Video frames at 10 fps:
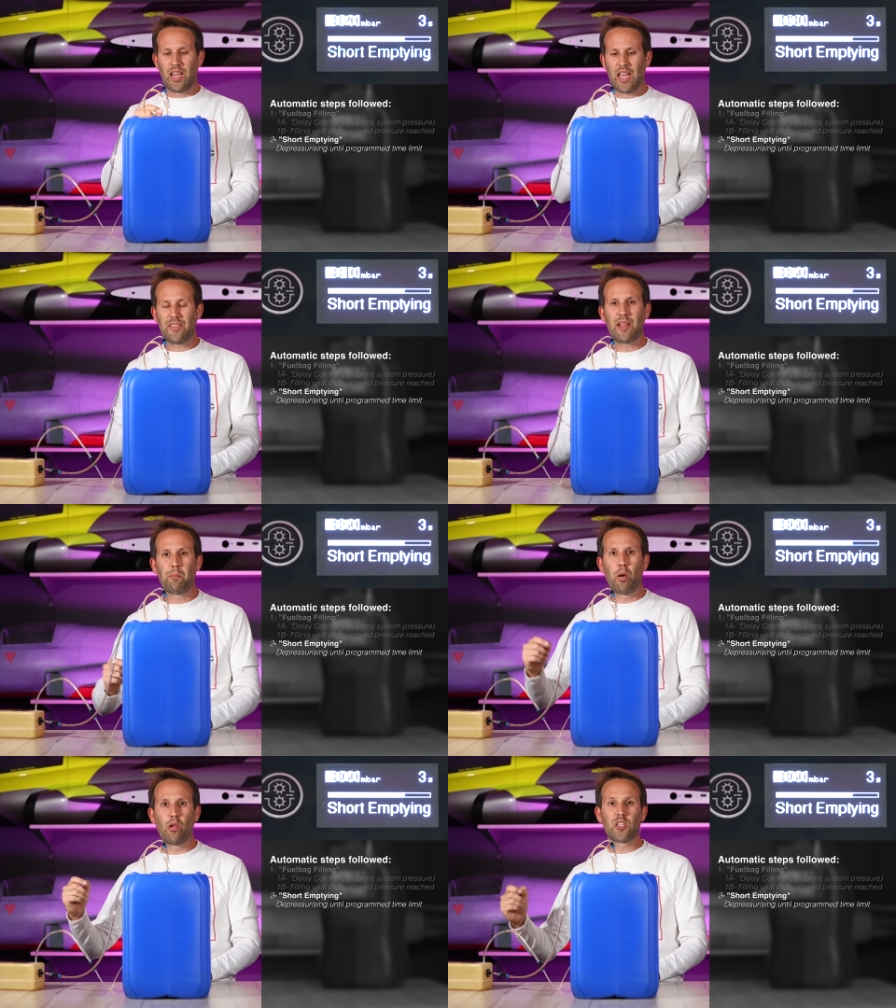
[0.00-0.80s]
It then
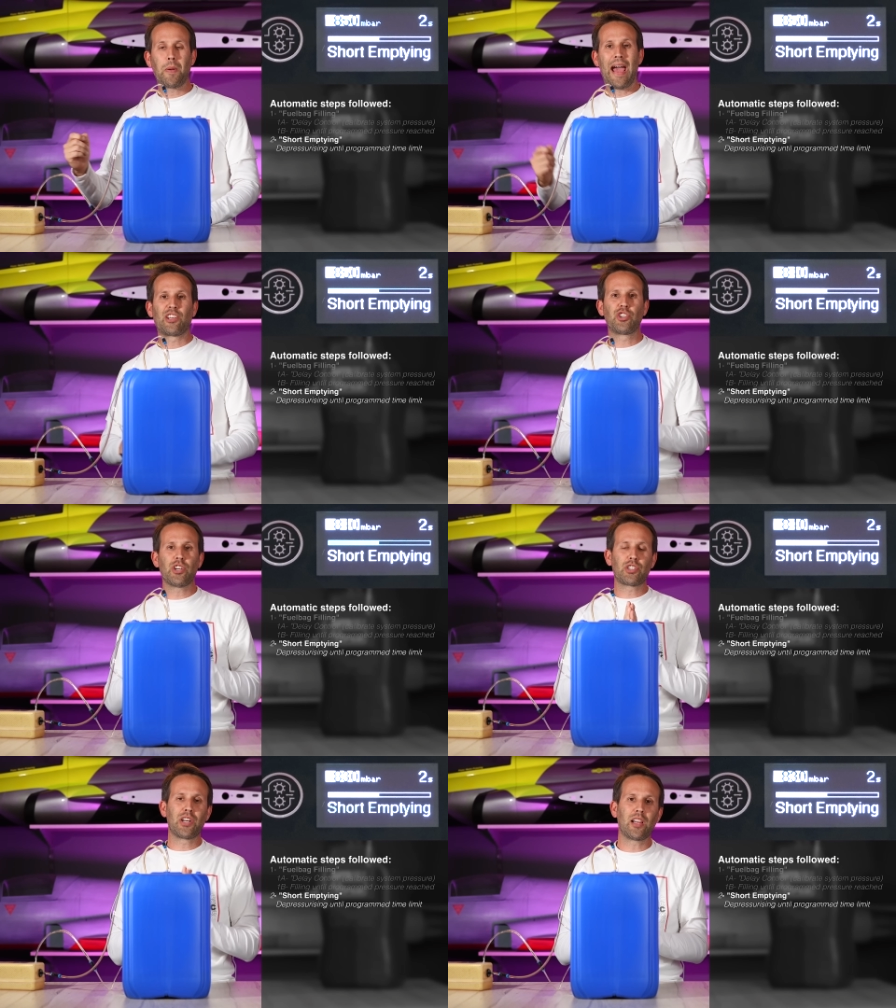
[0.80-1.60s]
pulls back
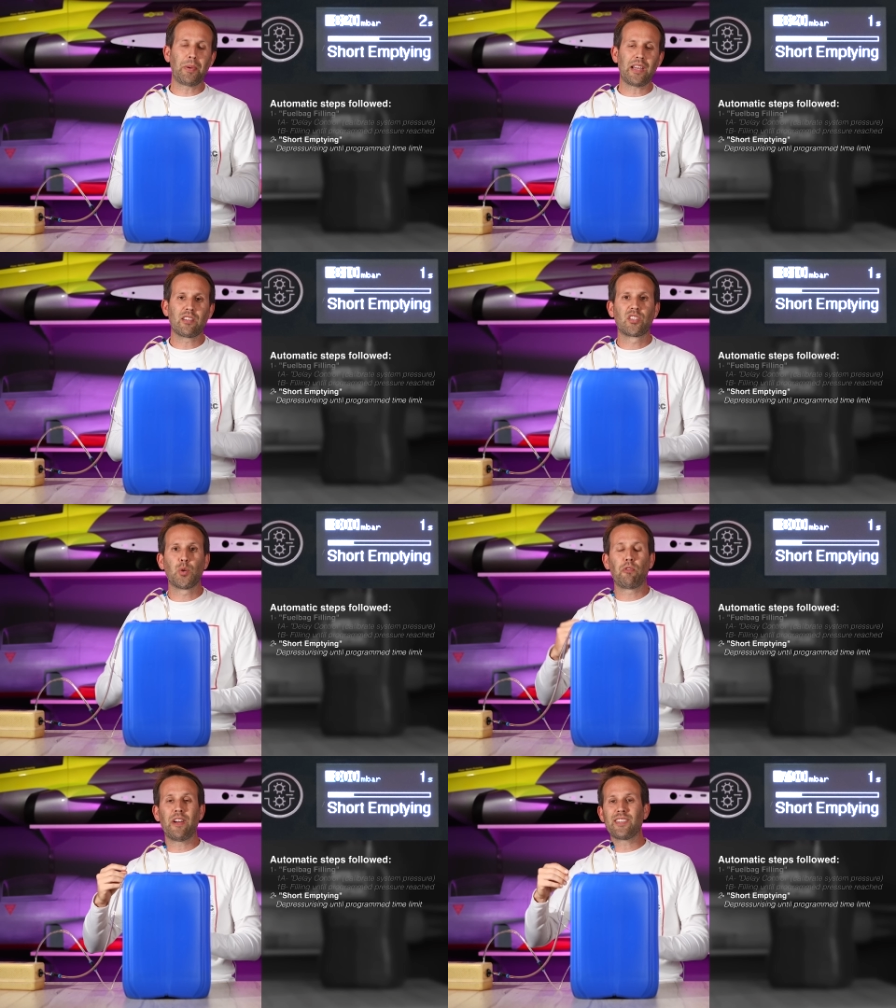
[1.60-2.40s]
just a little bit to
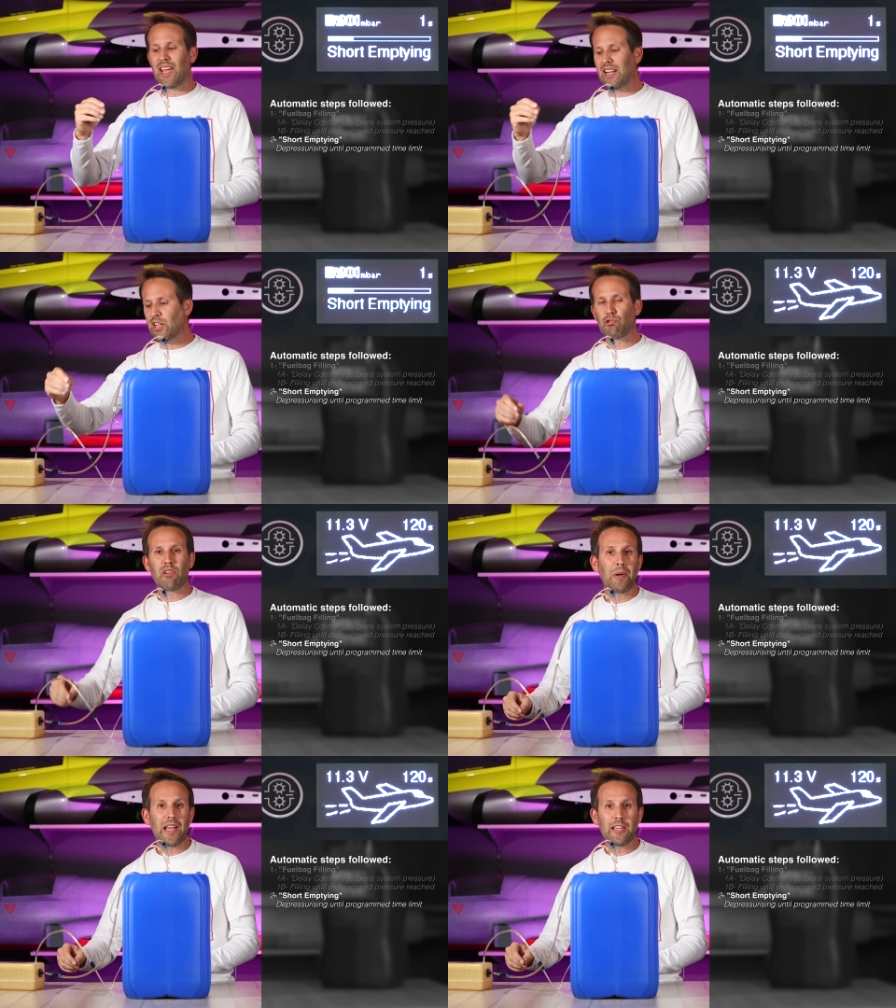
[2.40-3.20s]
prevent any
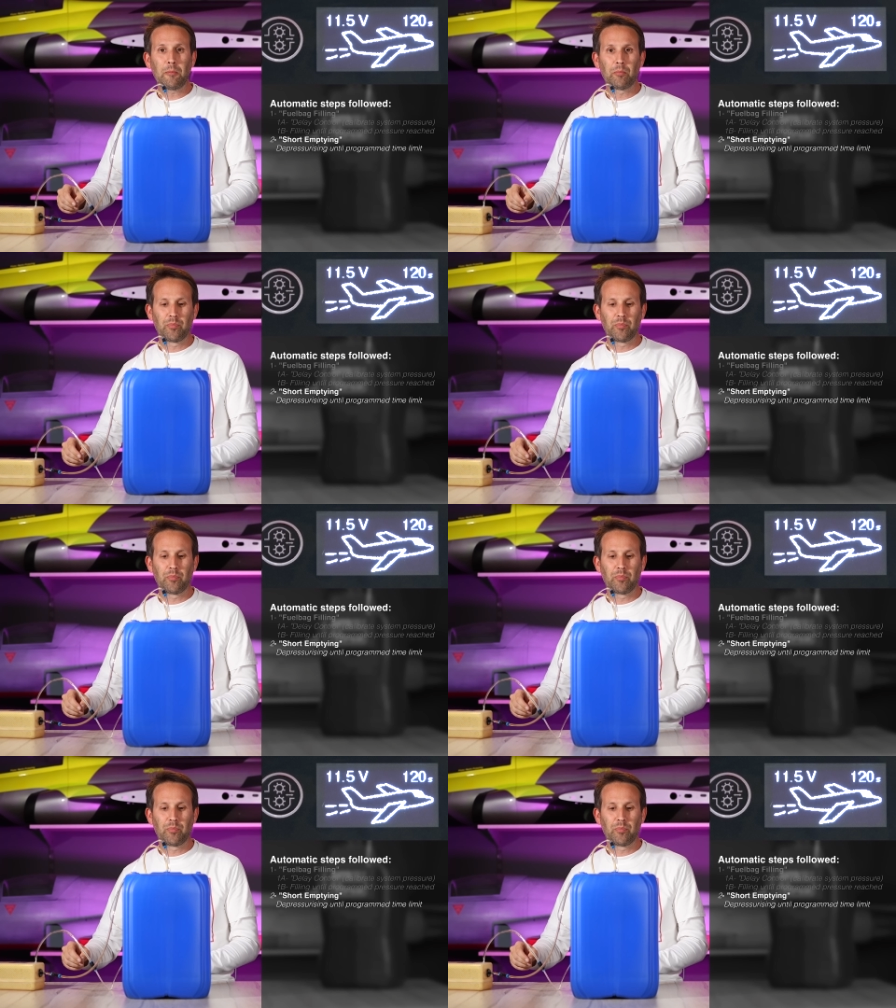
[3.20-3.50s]
dribbling,